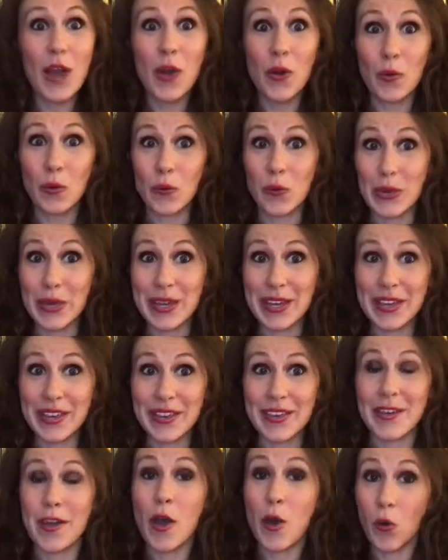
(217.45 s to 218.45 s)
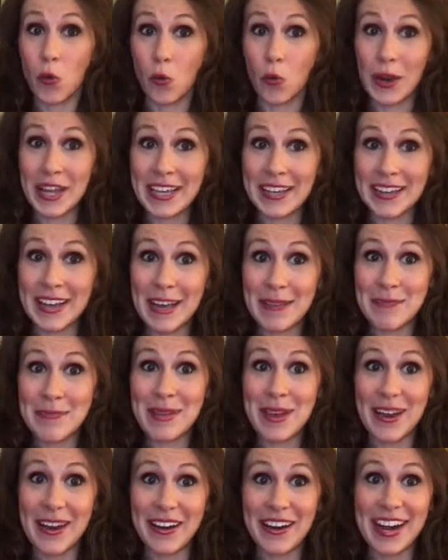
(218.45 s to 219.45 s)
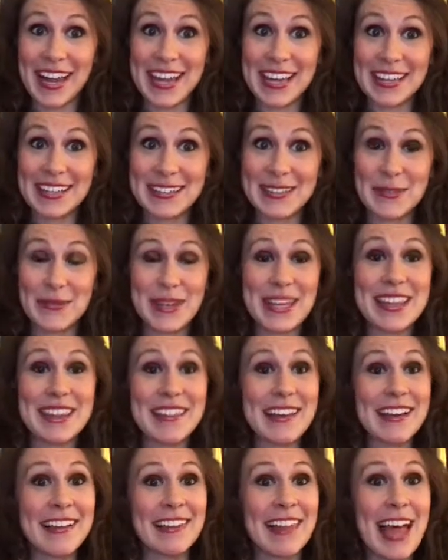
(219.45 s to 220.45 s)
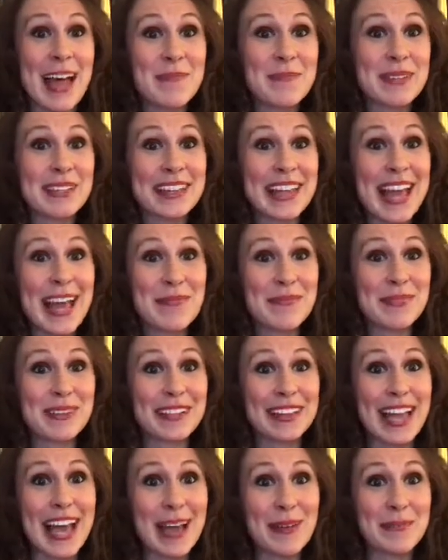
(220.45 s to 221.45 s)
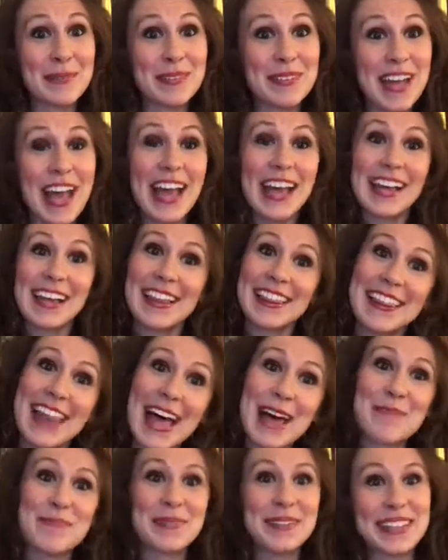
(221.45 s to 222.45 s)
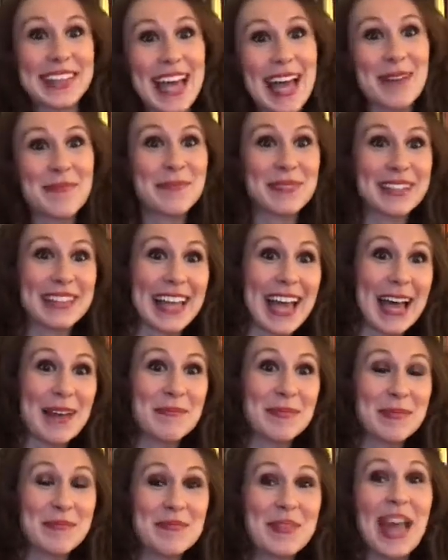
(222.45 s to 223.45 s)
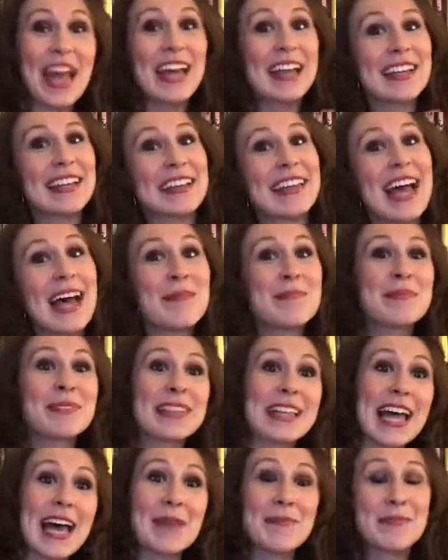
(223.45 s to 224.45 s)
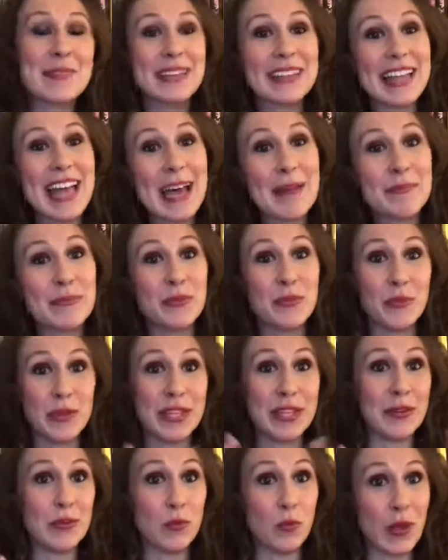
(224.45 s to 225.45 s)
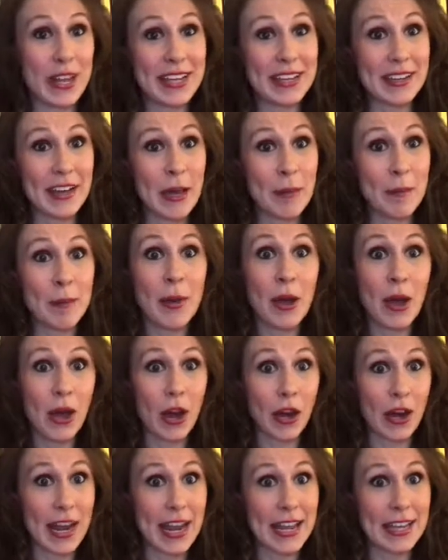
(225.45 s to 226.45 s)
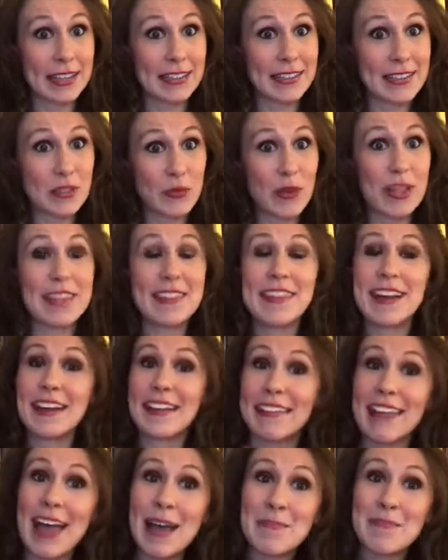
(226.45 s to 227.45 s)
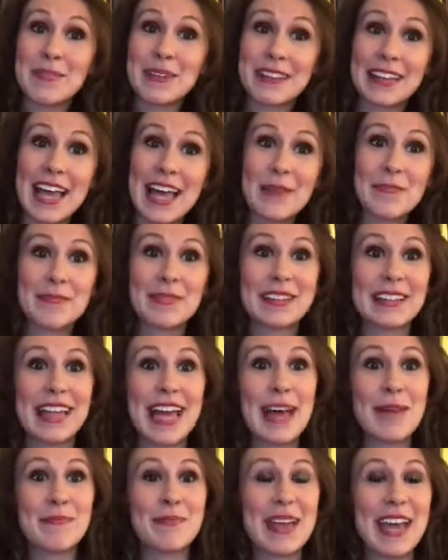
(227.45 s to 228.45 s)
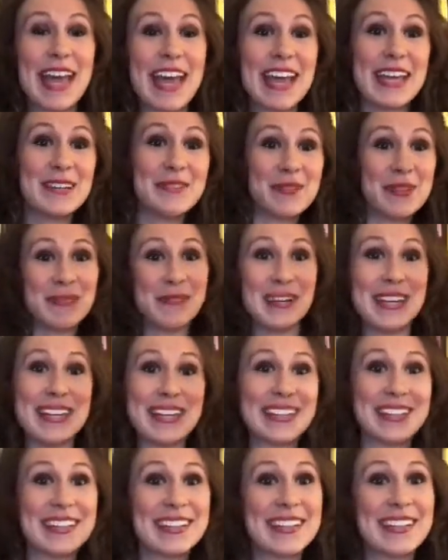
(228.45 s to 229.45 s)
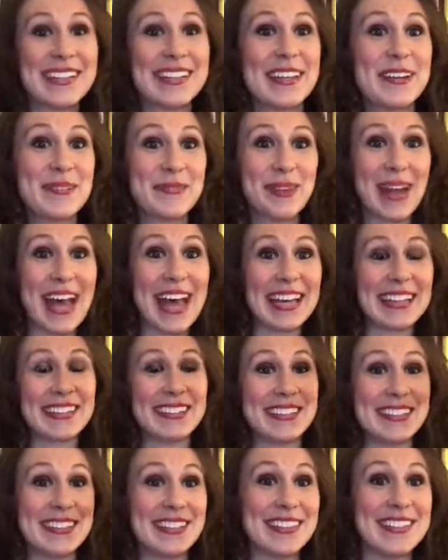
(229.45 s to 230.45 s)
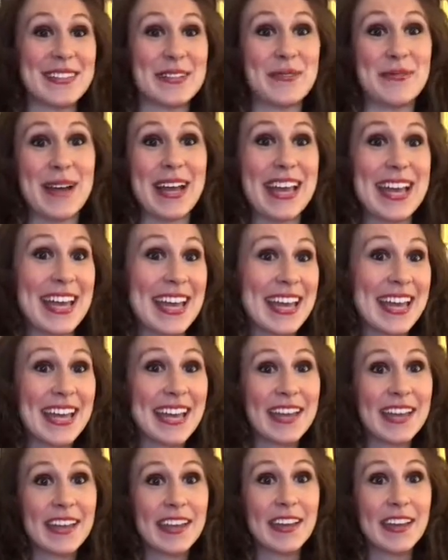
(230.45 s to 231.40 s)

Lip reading: We wake up our hands with a clap, clap, clap. Clap, clap, clap. Clap, clap, clap, we wake up our hands with a clap, clap, clap, and we wiggle our waggles away.